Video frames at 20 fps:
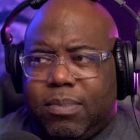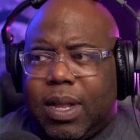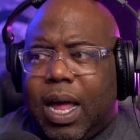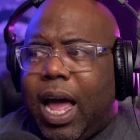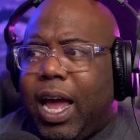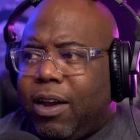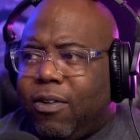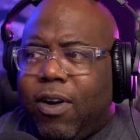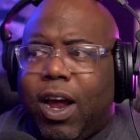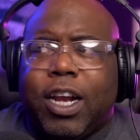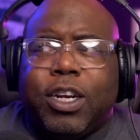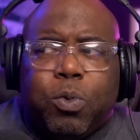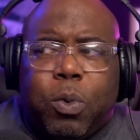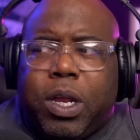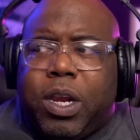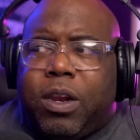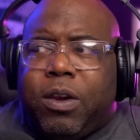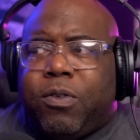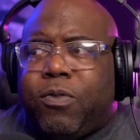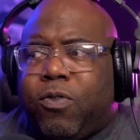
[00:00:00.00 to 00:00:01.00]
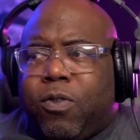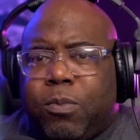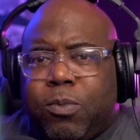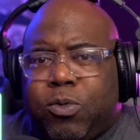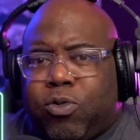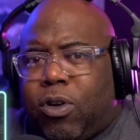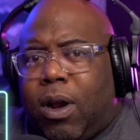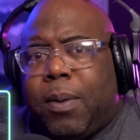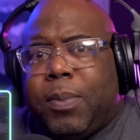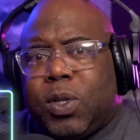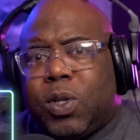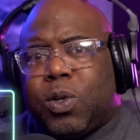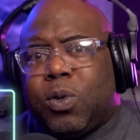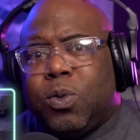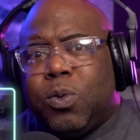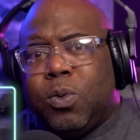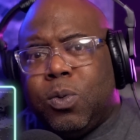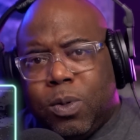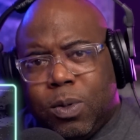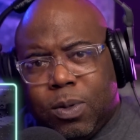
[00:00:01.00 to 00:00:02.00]
I graduated from drama
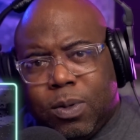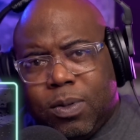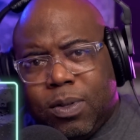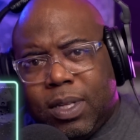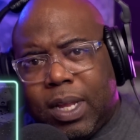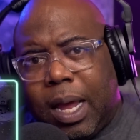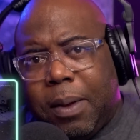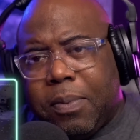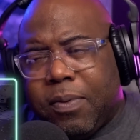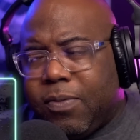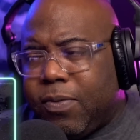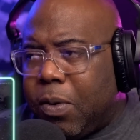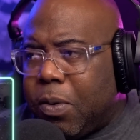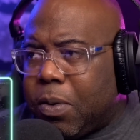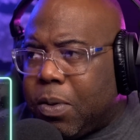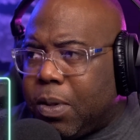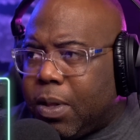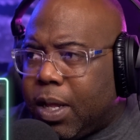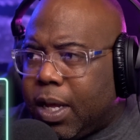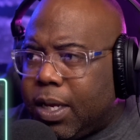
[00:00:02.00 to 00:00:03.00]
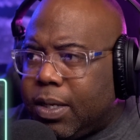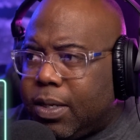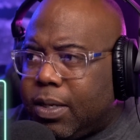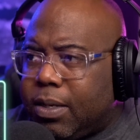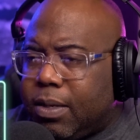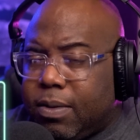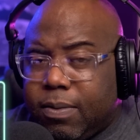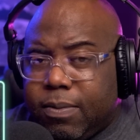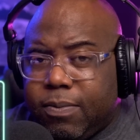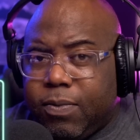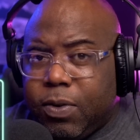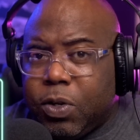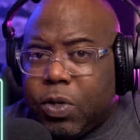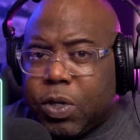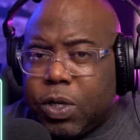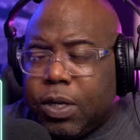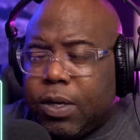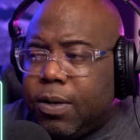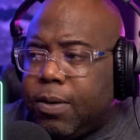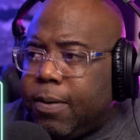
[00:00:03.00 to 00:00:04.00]
school type of vocal, guys. Feels good.